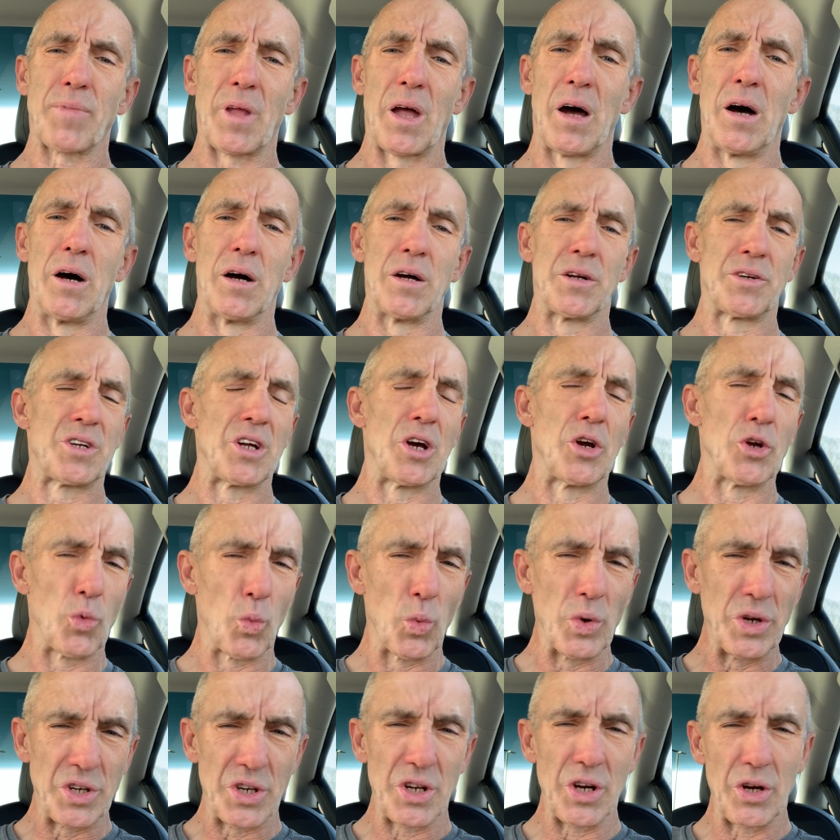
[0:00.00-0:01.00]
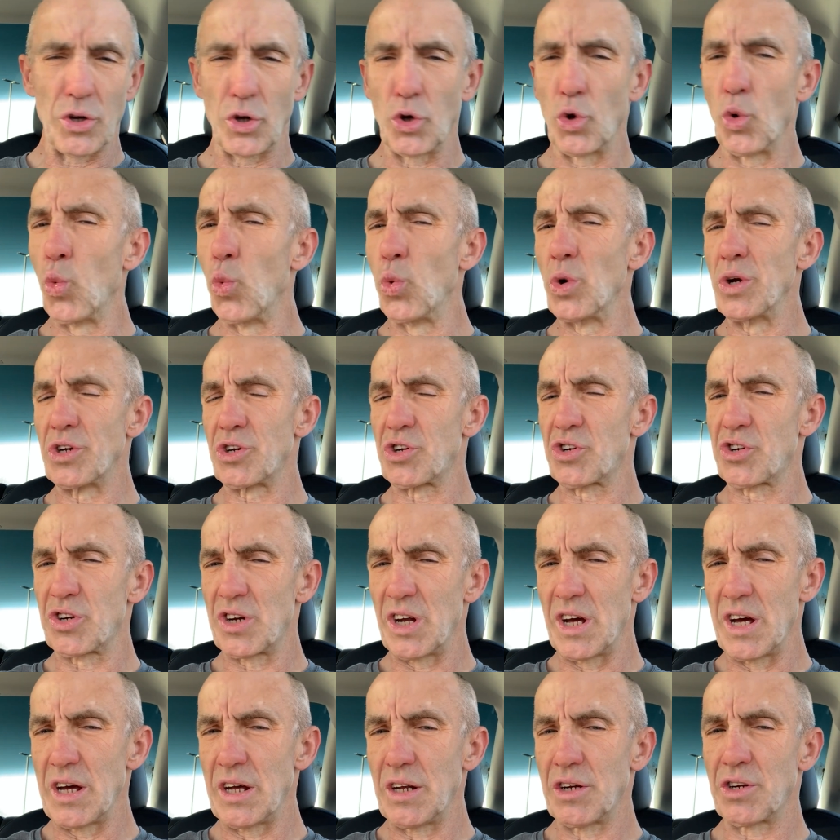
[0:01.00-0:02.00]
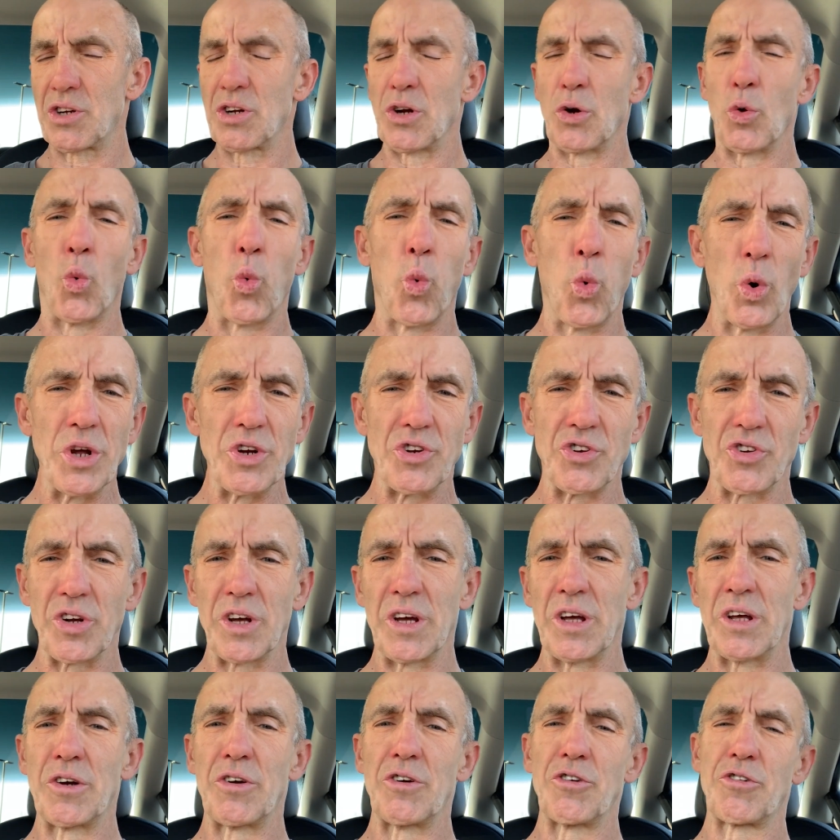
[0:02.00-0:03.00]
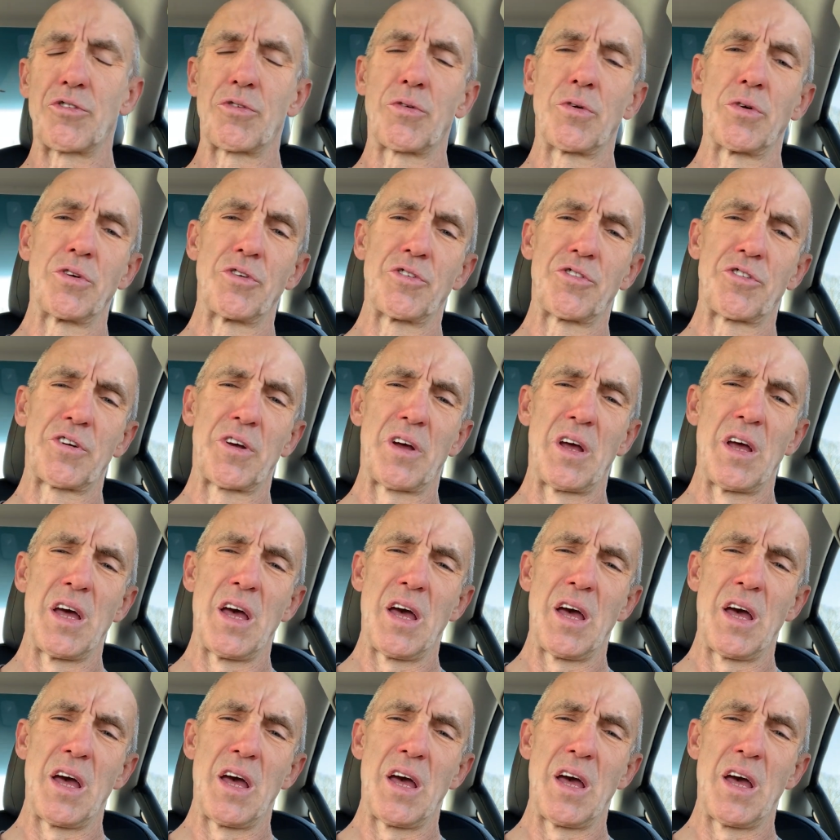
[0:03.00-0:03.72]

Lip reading: We tell you which states and which industries